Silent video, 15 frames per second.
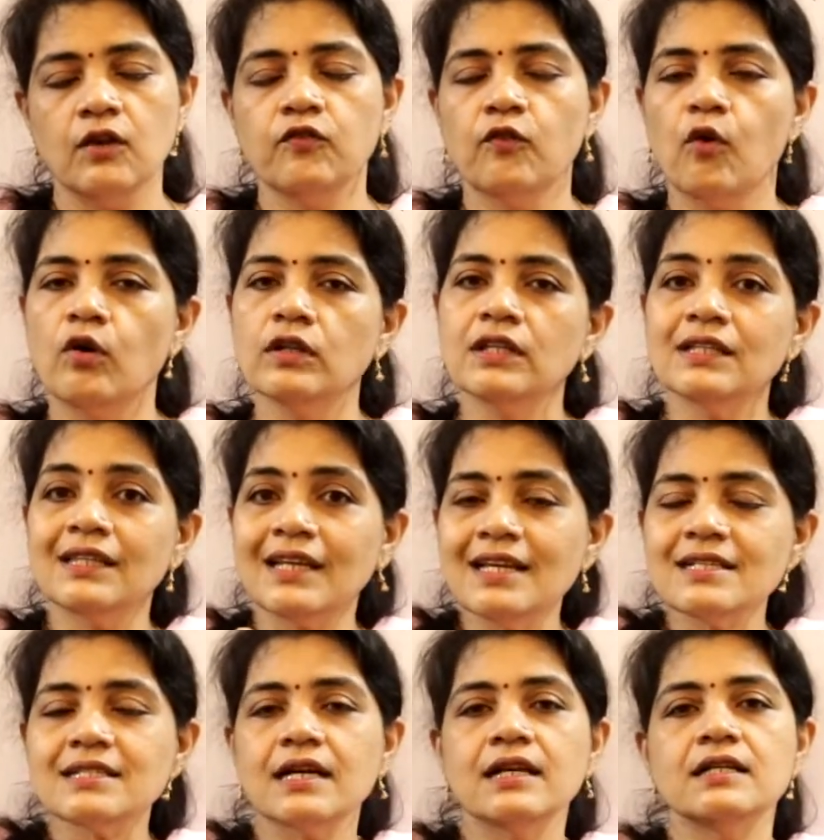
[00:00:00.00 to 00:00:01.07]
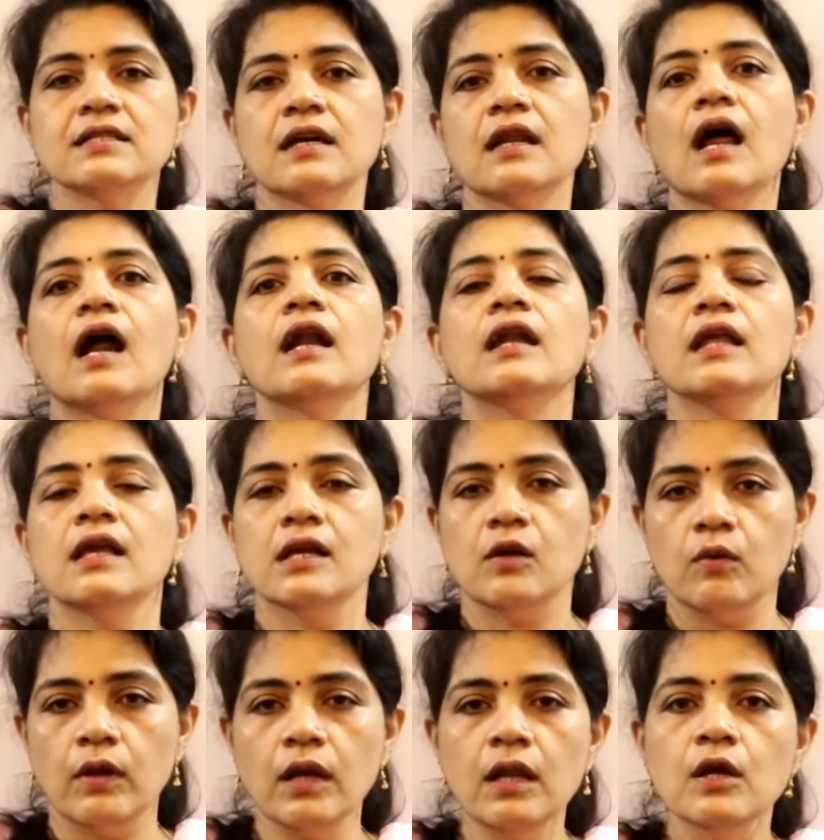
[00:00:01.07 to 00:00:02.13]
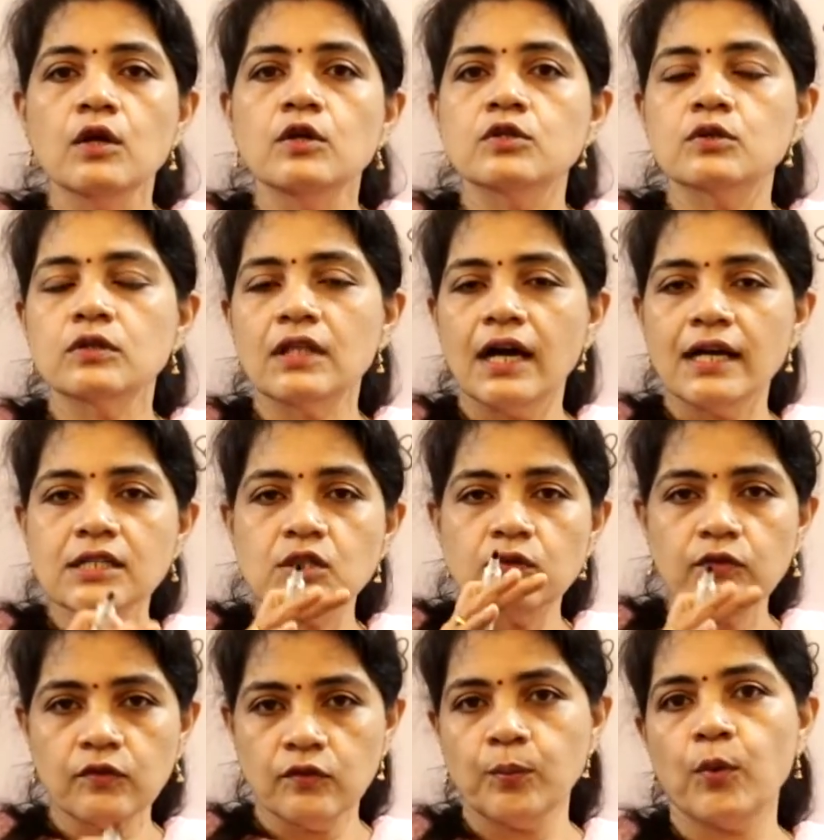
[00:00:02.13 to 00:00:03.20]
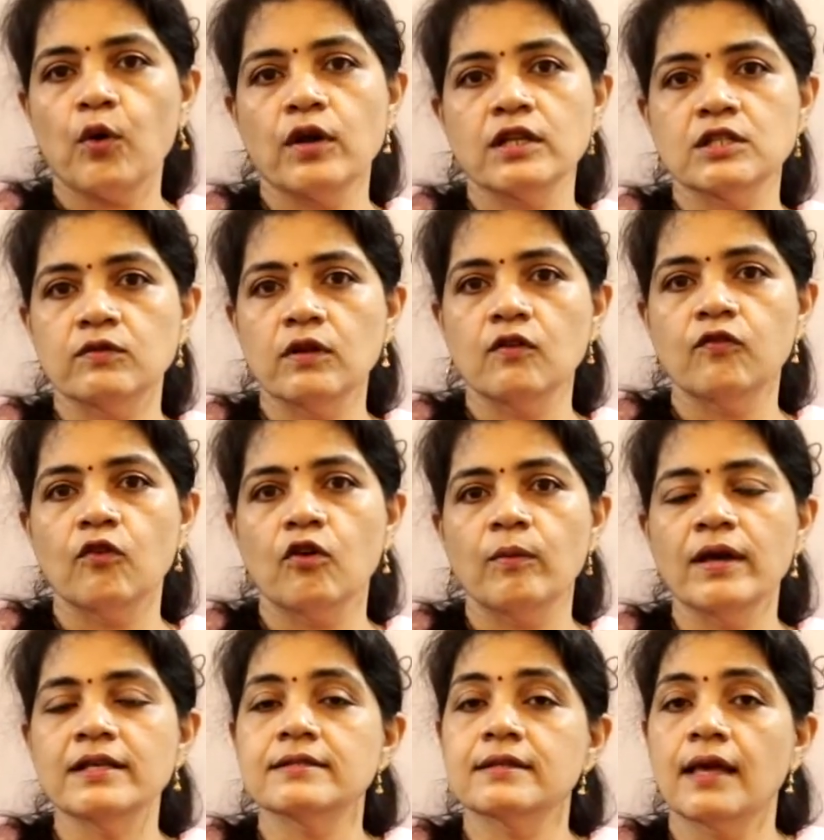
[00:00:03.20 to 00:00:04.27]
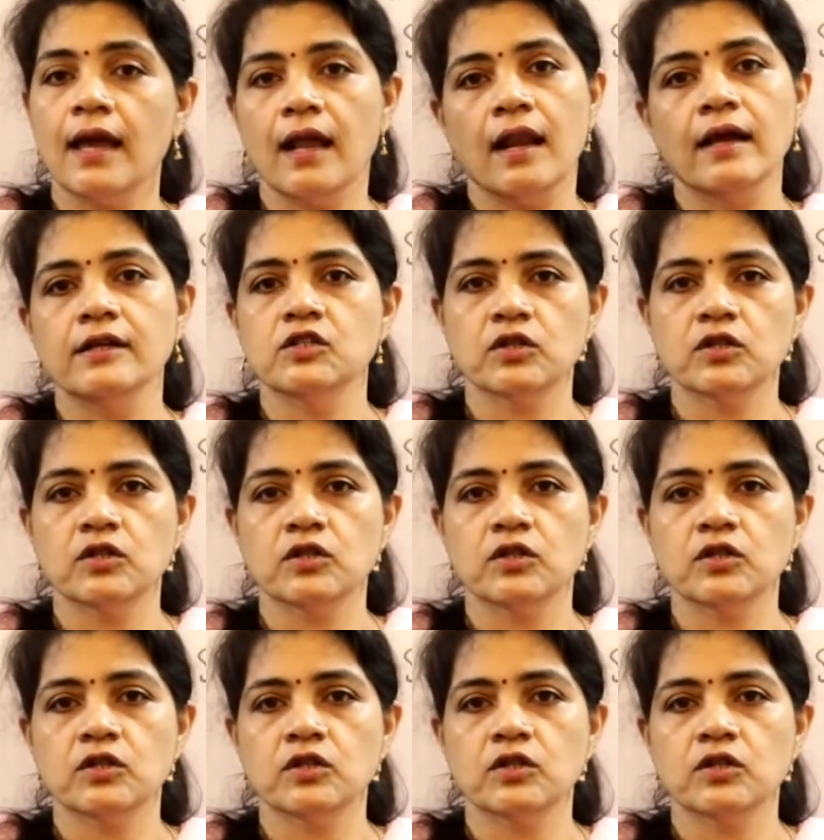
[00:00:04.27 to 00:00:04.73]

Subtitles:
if all the 3 sides are unequal, so that points will form a scalene